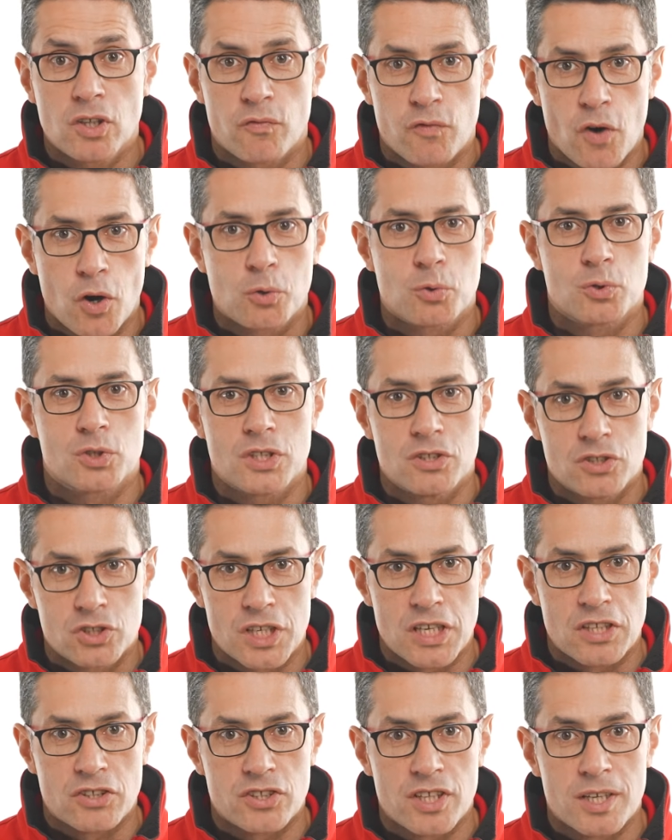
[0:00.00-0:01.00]
focusing
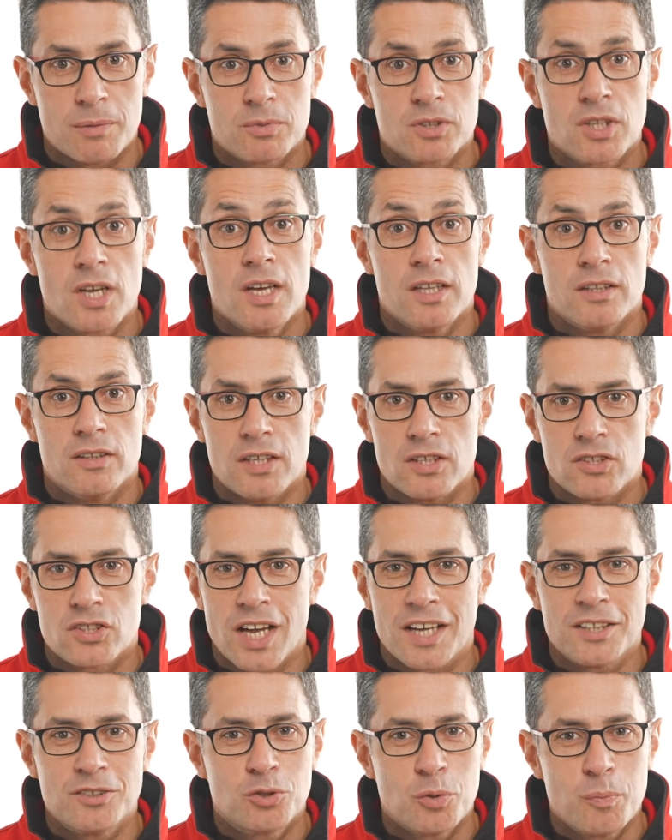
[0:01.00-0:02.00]
systems
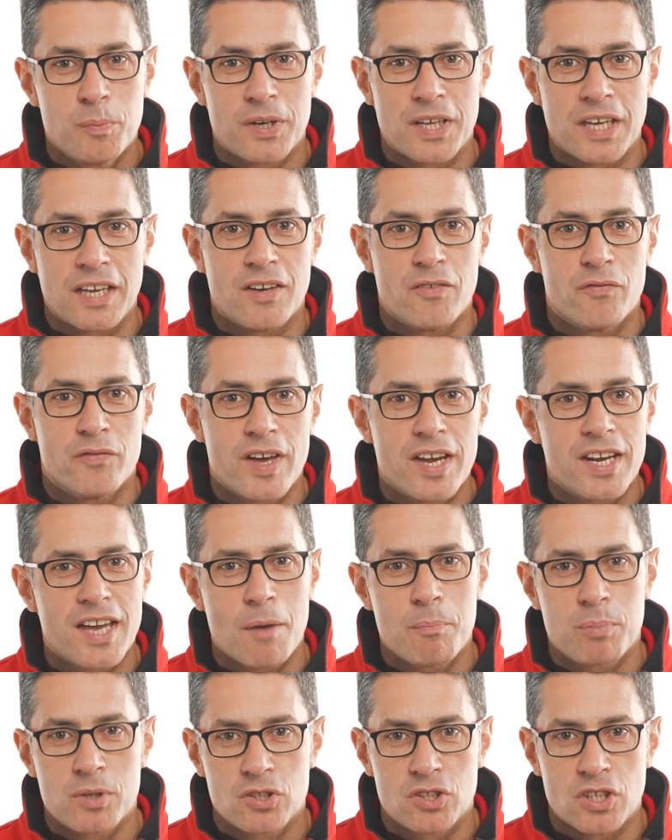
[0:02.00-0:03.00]
designed to bring very
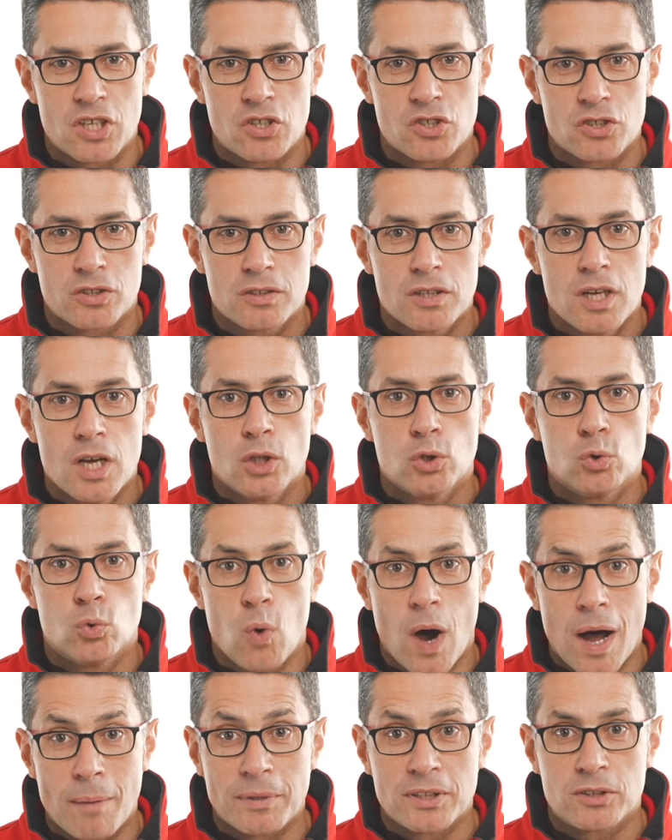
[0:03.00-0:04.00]
high precision
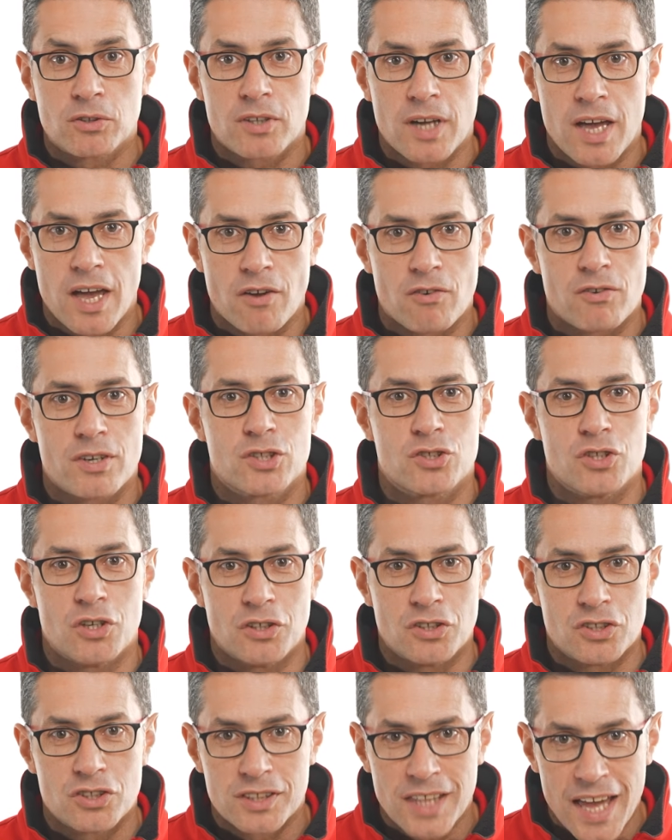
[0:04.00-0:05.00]
to amateur and
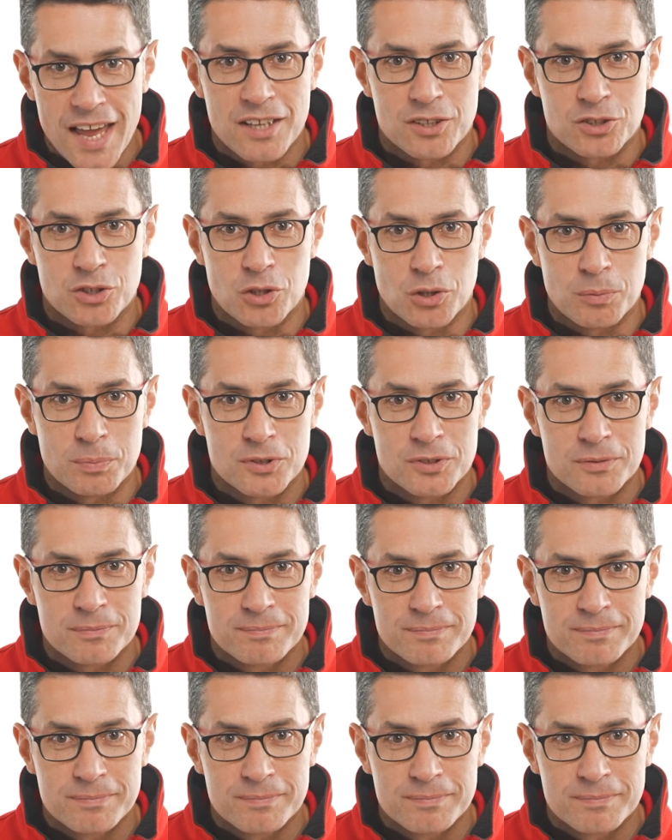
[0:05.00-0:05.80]
research telescopes.